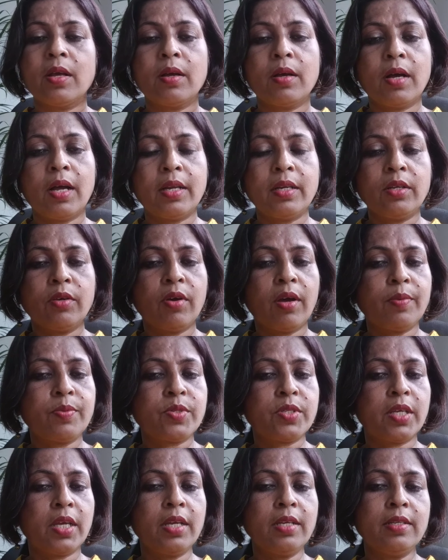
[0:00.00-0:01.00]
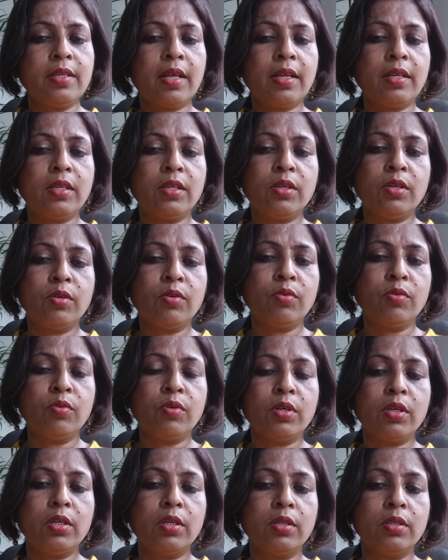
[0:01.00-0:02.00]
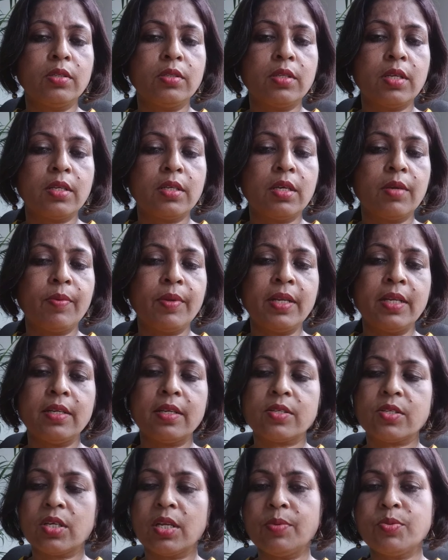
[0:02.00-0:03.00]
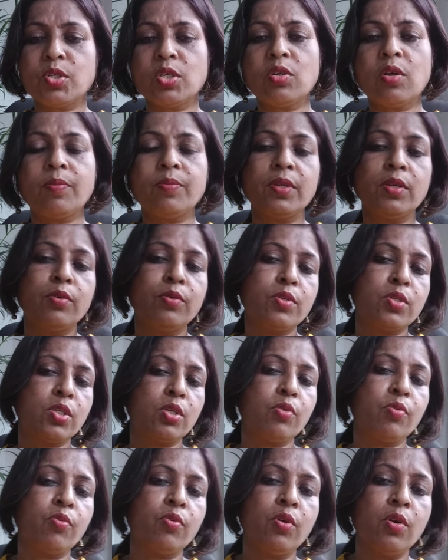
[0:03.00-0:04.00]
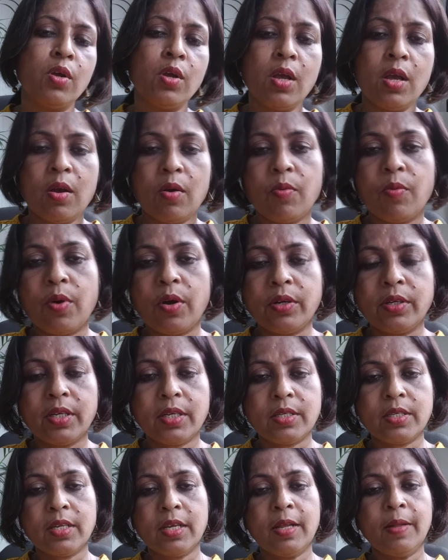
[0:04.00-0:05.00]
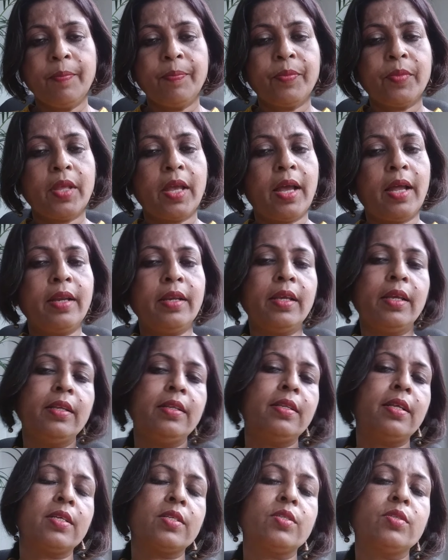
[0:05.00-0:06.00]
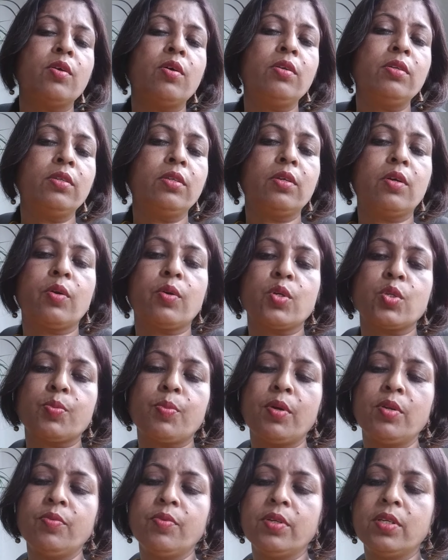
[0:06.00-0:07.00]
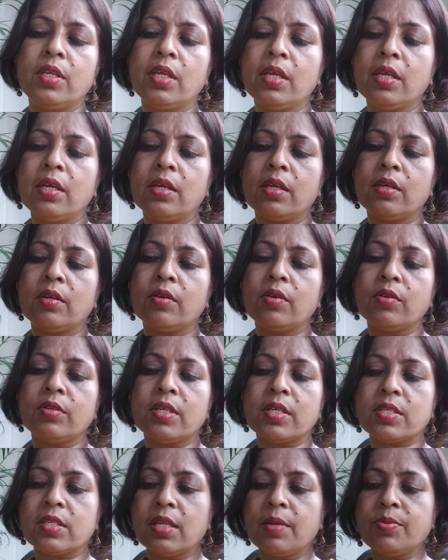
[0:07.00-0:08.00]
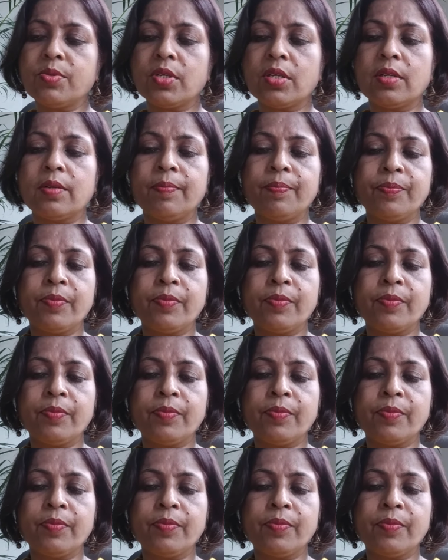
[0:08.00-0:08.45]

and you have said that the given a description of the goods you want it, and it does not correspond with the description